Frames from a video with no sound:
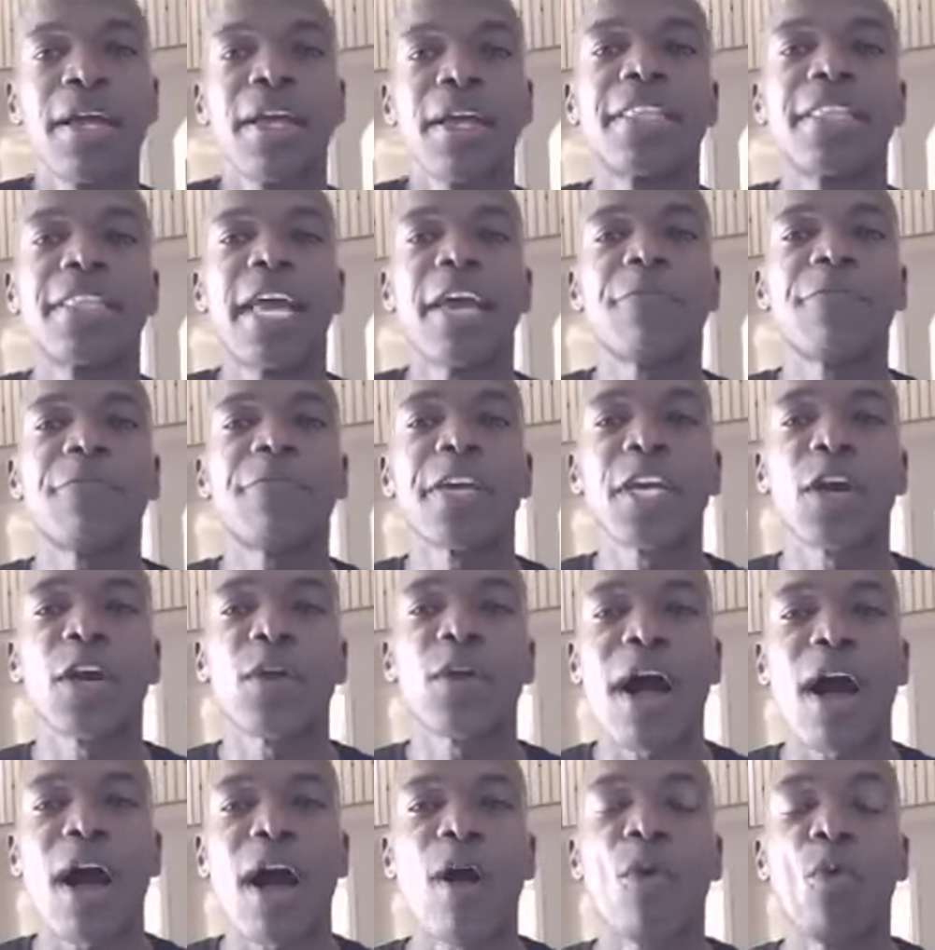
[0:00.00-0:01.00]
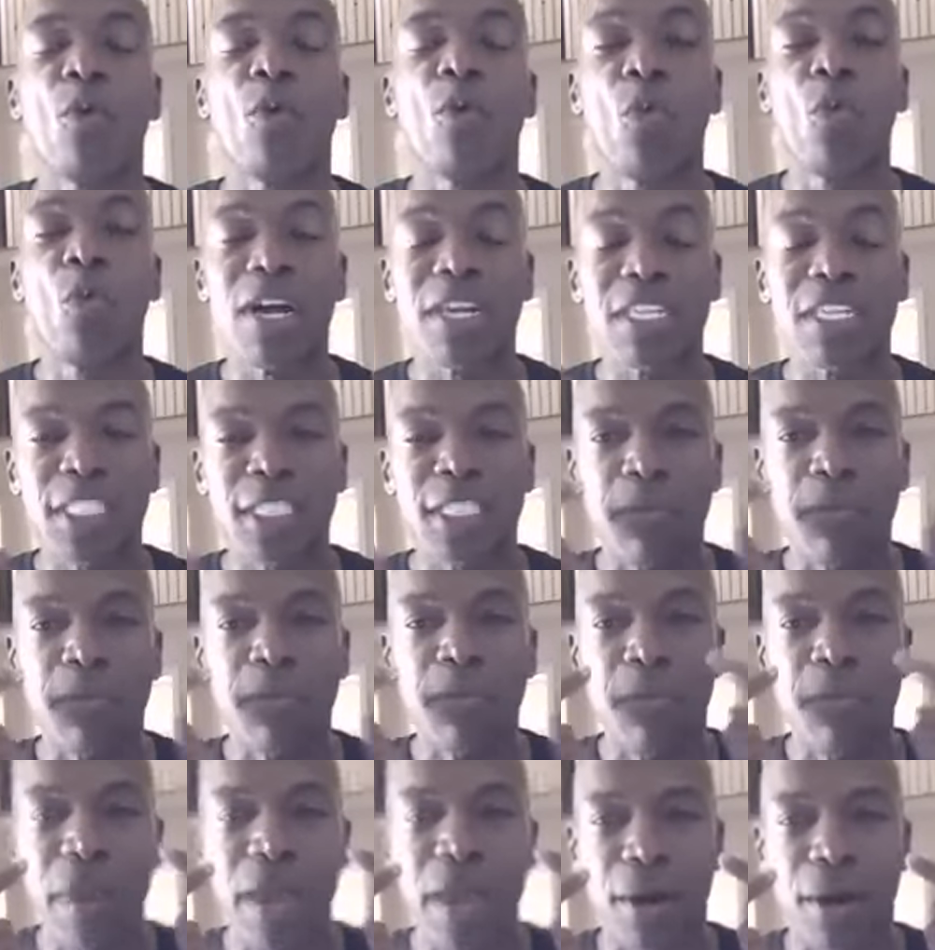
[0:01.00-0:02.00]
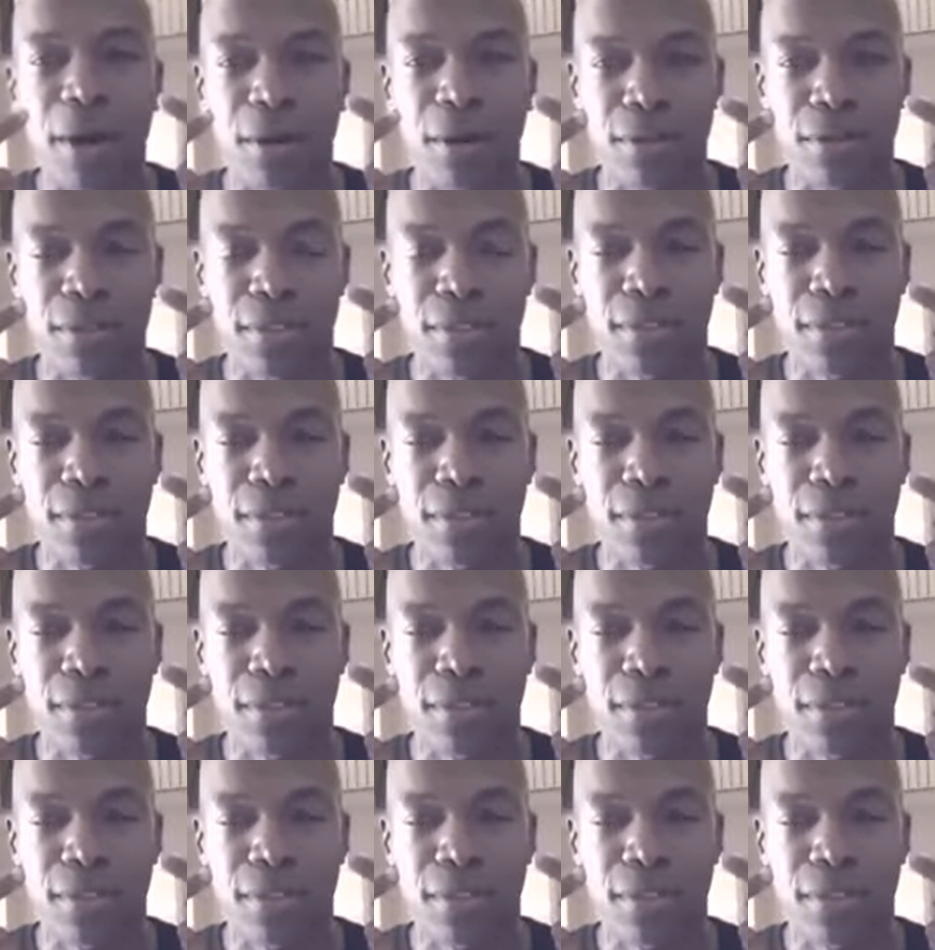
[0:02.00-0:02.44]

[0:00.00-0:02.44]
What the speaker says: They figure out what smells,